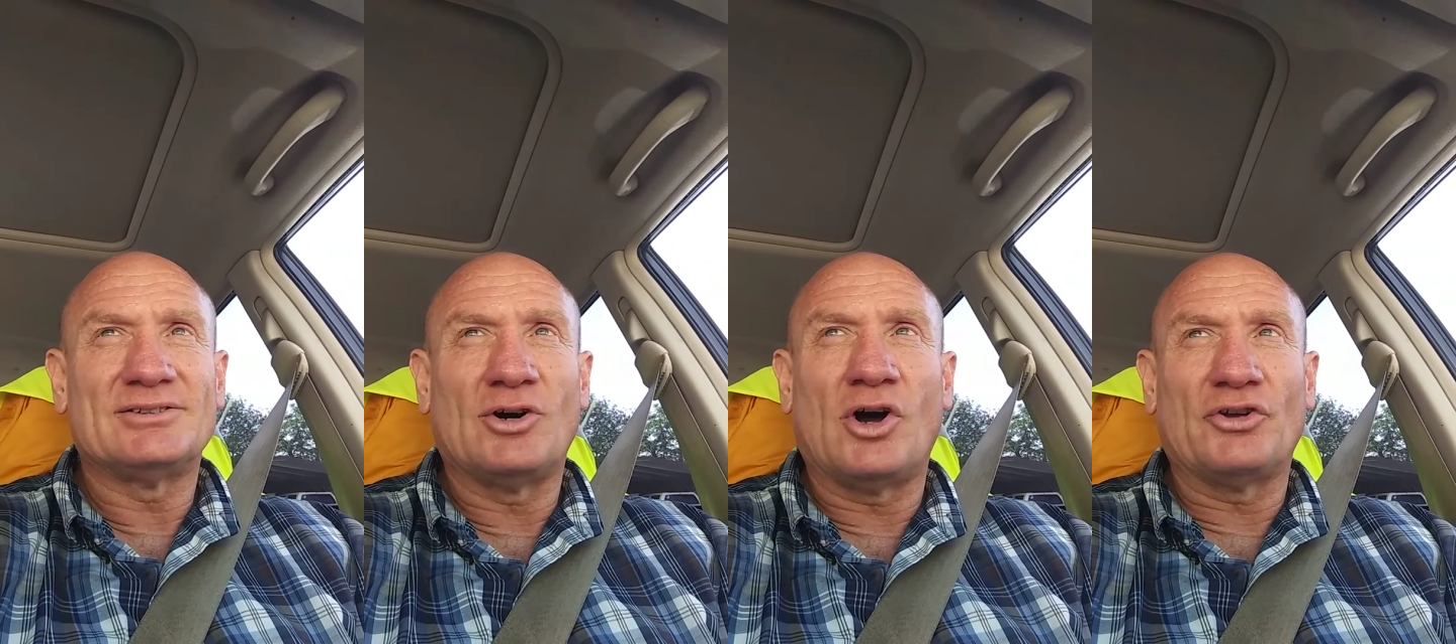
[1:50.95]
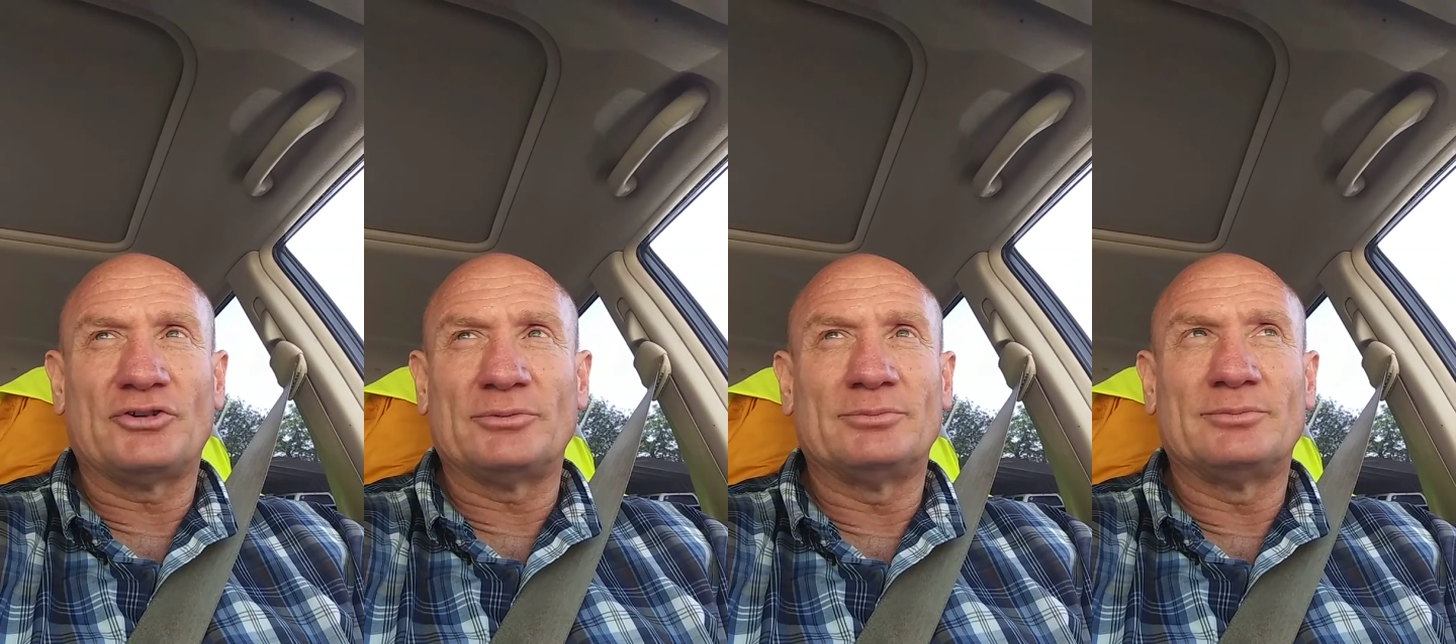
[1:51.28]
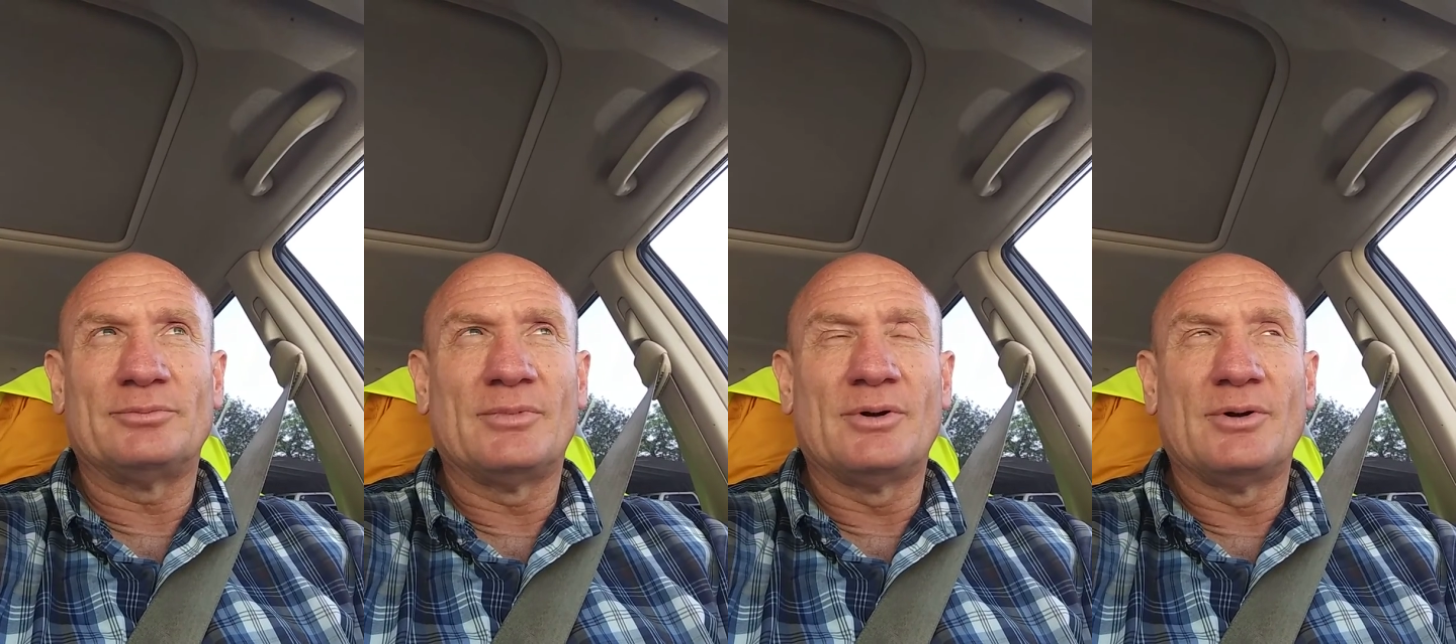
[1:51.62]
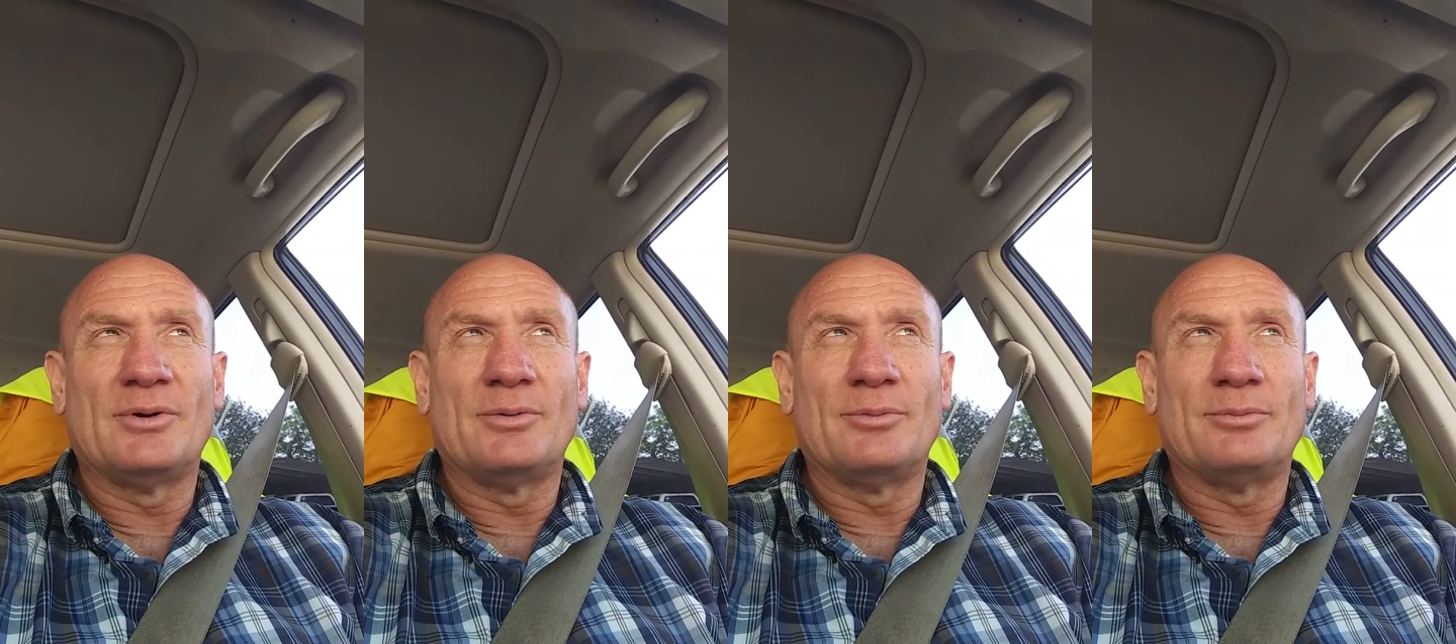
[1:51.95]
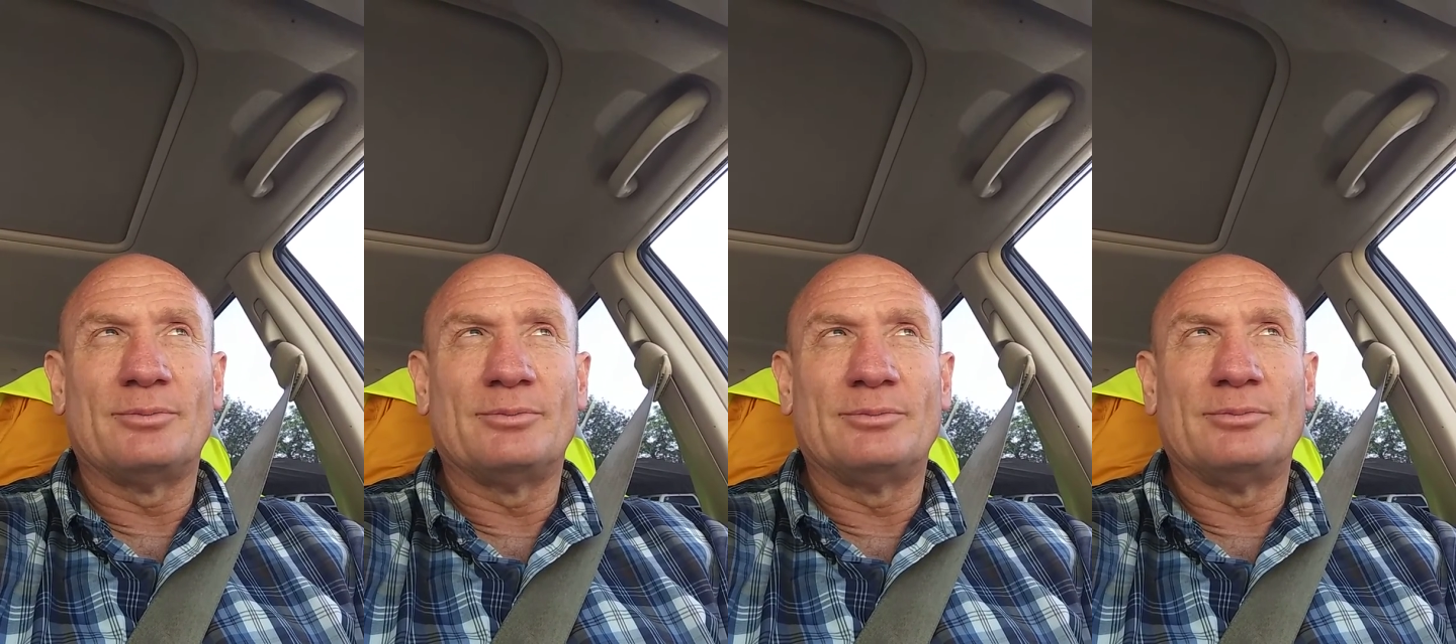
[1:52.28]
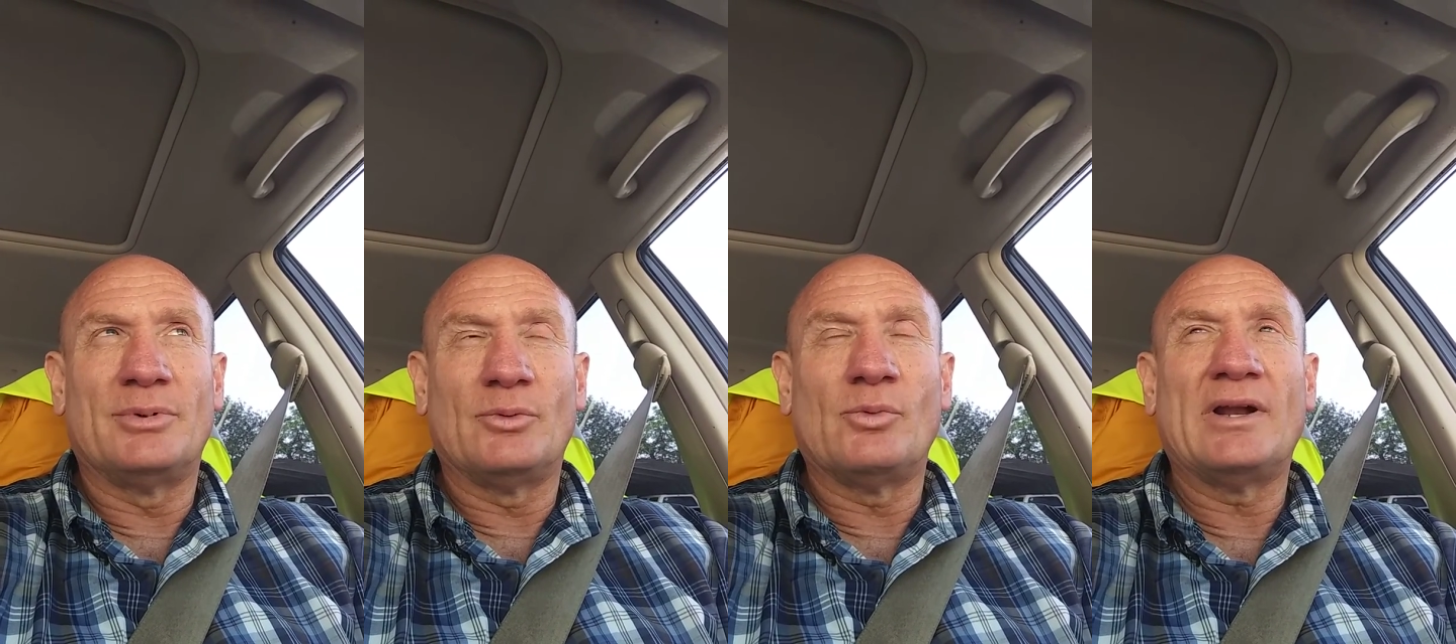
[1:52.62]
awesome.
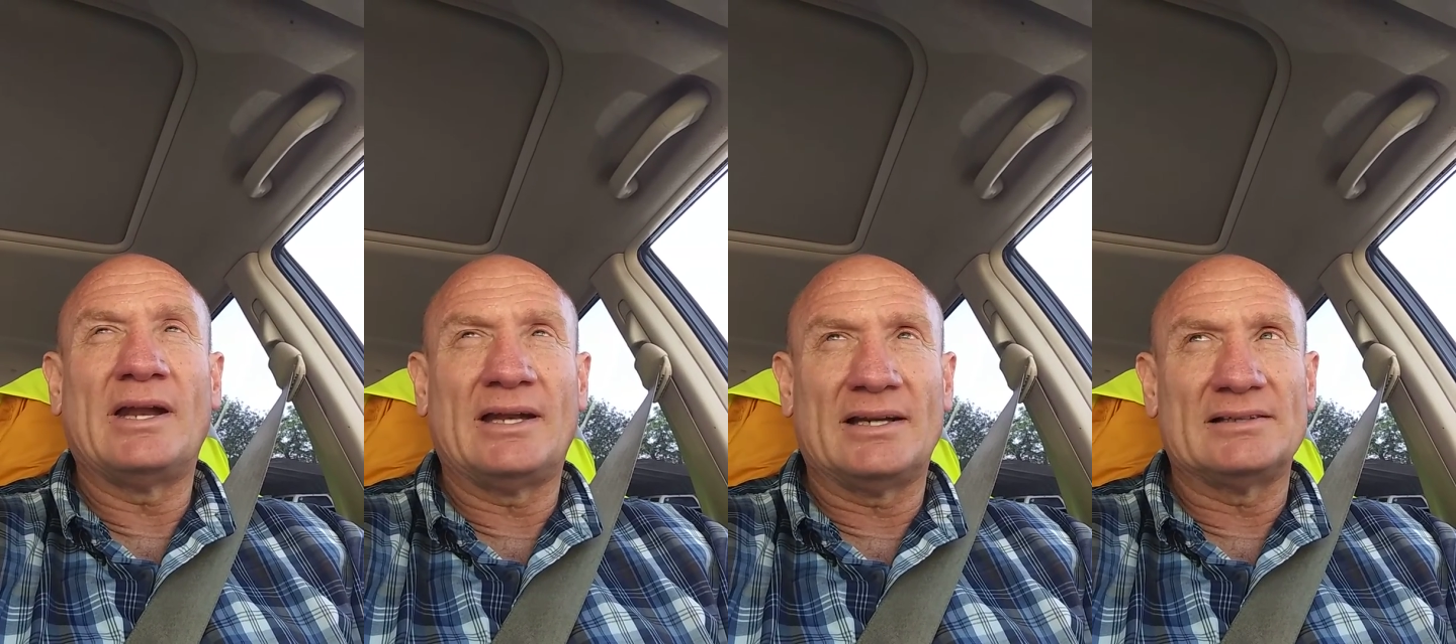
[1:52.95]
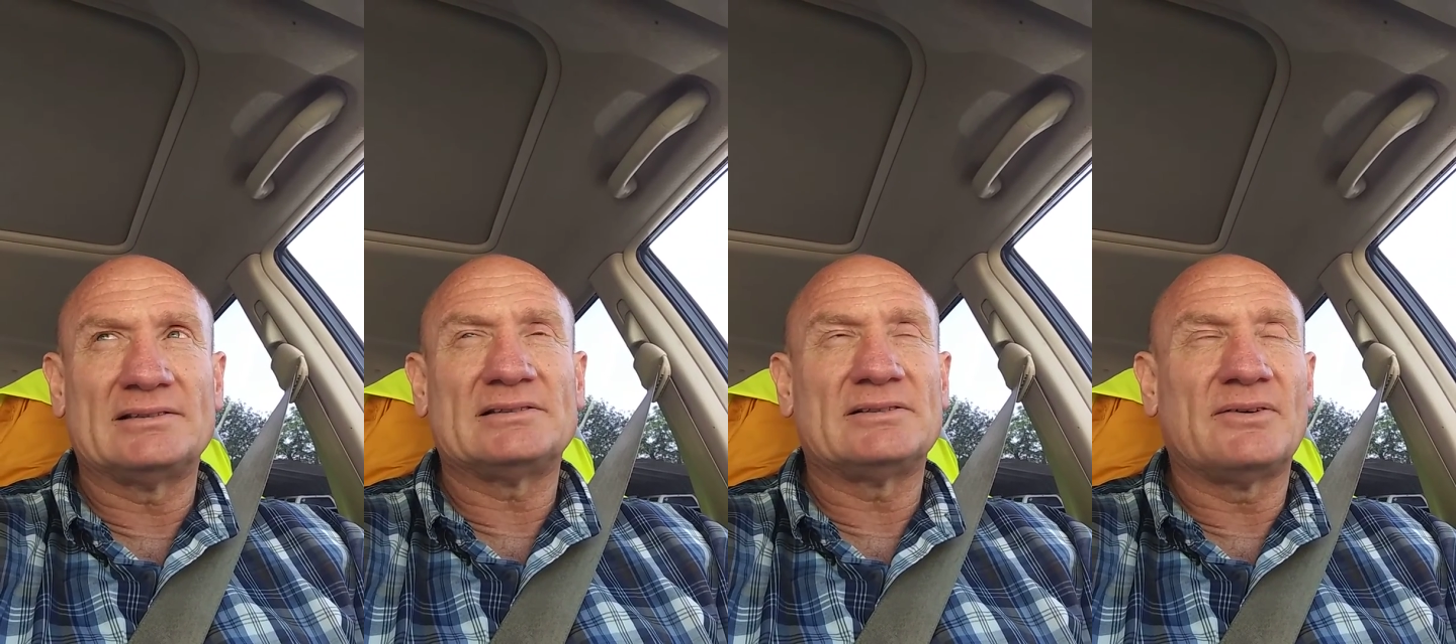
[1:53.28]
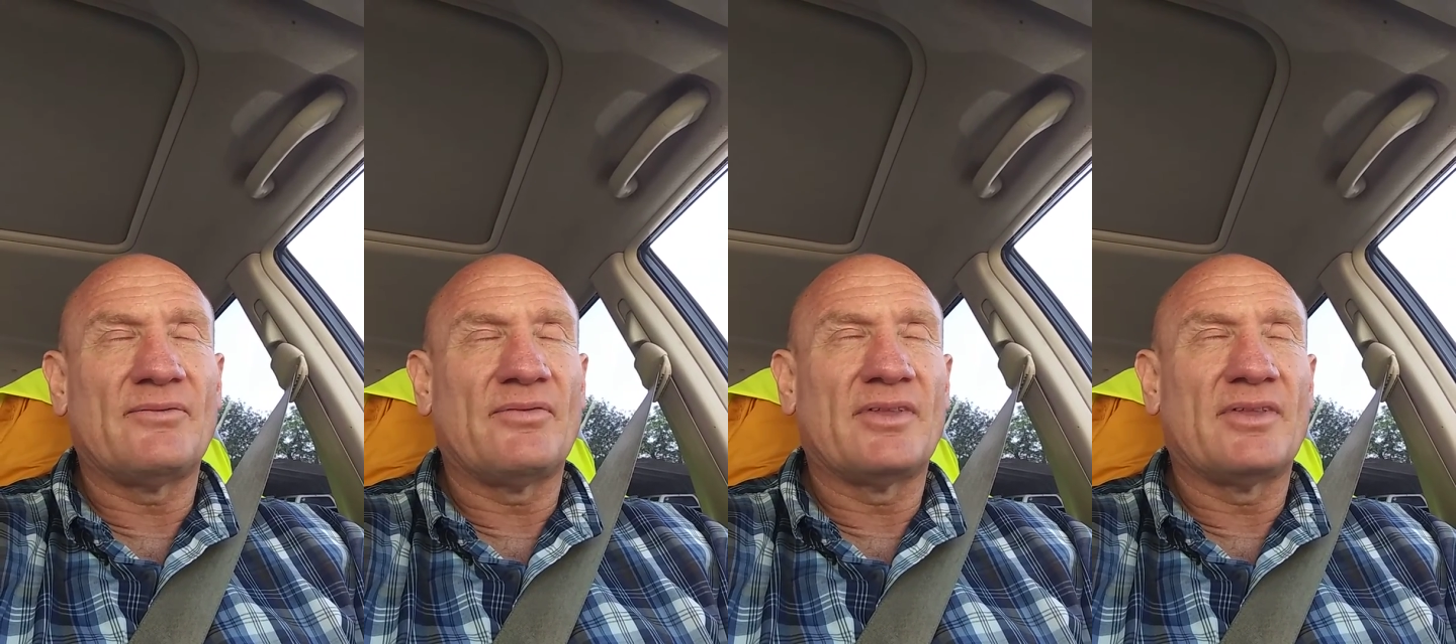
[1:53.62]
The winning is.